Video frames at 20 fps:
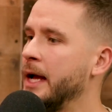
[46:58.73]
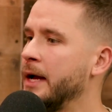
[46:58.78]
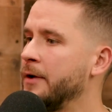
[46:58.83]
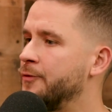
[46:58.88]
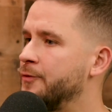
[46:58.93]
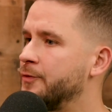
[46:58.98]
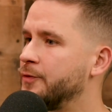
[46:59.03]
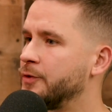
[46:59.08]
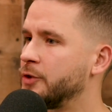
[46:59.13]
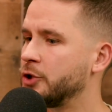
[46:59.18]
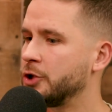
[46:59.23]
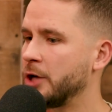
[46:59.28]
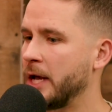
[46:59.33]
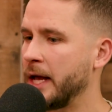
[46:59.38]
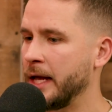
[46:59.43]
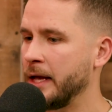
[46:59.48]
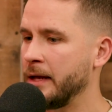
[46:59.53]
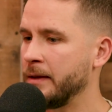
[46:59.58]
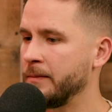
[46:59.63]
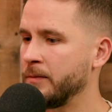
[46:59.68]
have
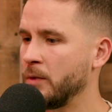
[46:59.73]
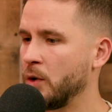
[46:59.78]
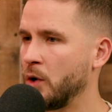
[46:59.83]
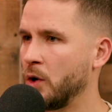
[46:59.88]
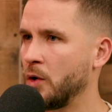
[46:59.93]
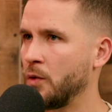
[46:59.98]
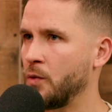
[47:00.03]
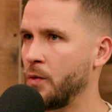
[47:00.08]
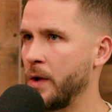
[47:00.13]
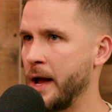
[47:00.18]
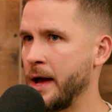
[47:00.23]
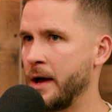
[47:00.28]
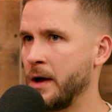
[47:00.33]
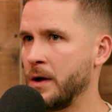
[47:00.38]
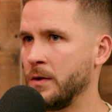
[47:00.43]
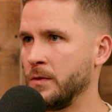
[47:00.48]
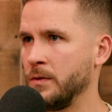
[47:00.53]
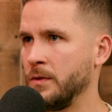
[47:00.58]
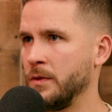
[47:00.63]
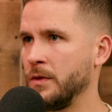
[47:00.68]
shame
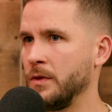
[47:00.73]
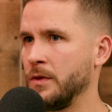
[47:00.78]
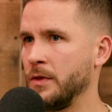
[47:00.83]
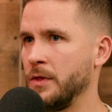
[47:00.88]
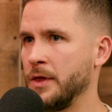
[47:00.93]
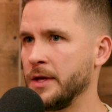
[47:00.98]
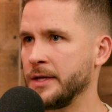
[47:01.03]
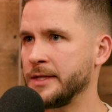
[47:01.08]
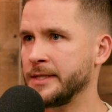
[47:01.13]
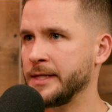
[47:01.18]
around the